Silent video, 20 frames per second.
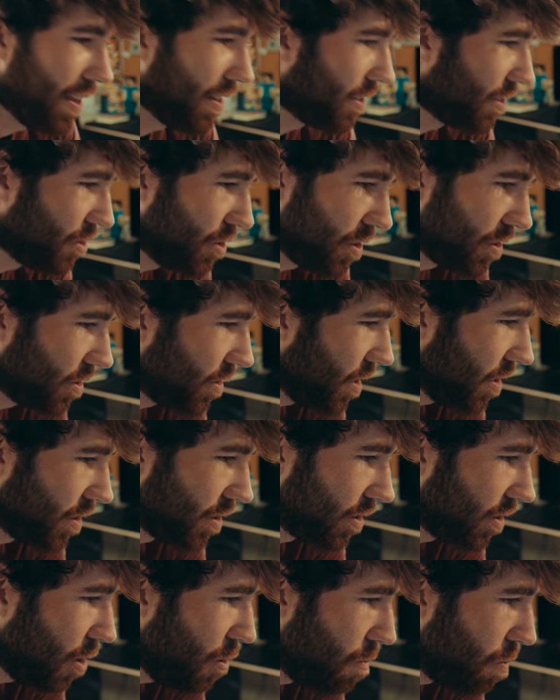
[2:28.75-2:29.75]
It's just,
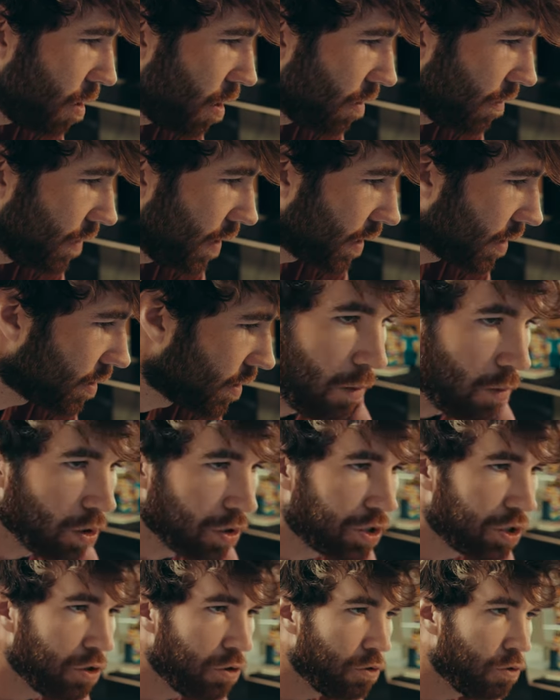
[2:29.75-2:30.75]
it's so perfect. Okay, we'll
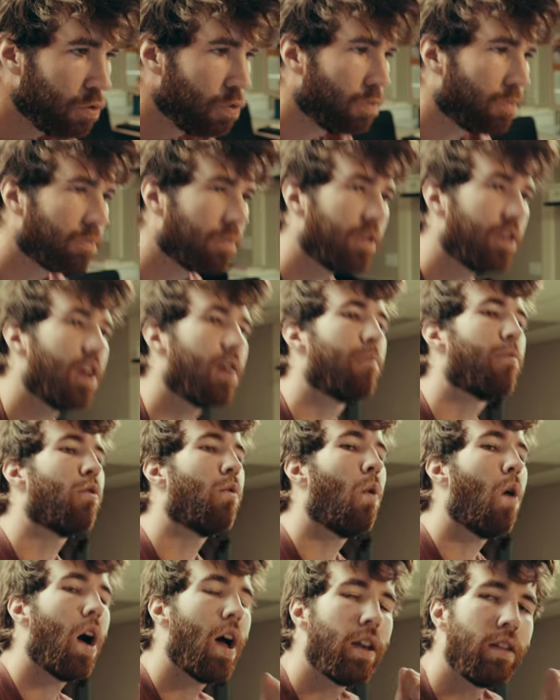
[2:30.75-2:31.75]
do number
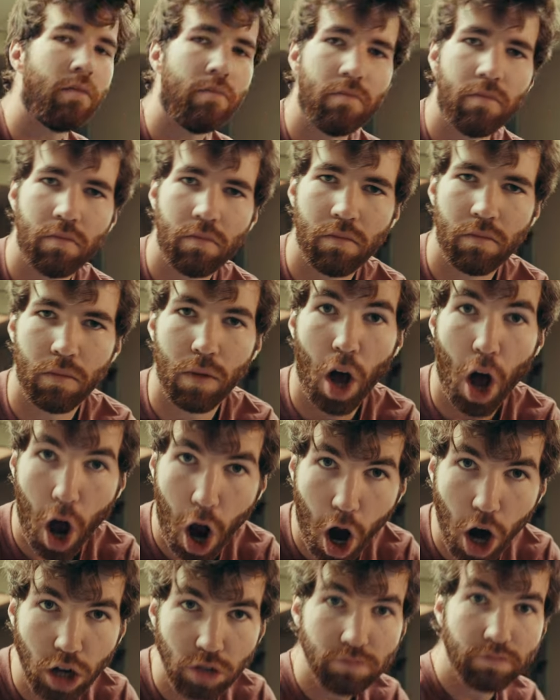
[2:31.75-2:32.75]
one,
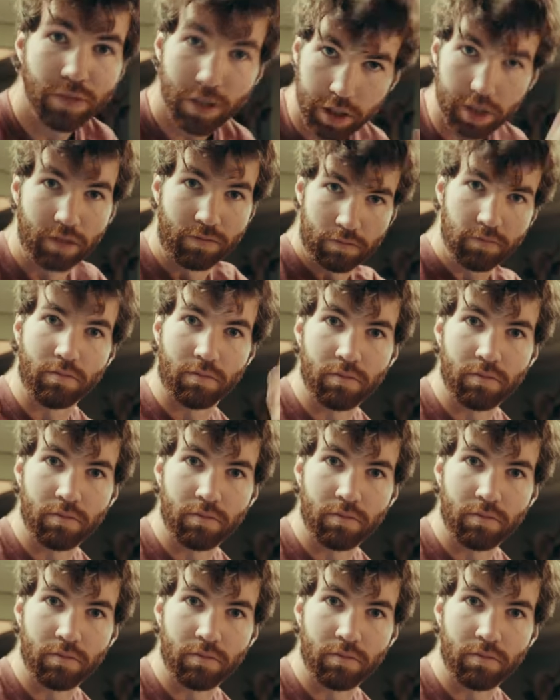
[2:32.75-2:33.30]
arms.